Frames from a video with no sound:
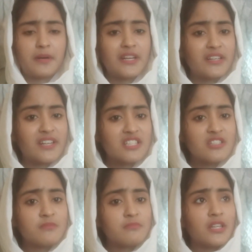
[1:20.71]
but it
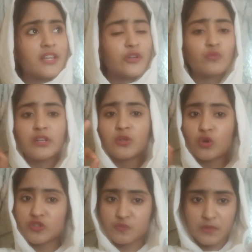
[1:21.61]
doesn't mean that you will
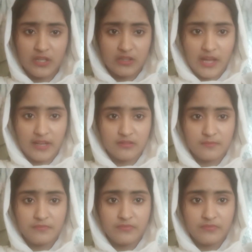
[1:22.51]
not speak then,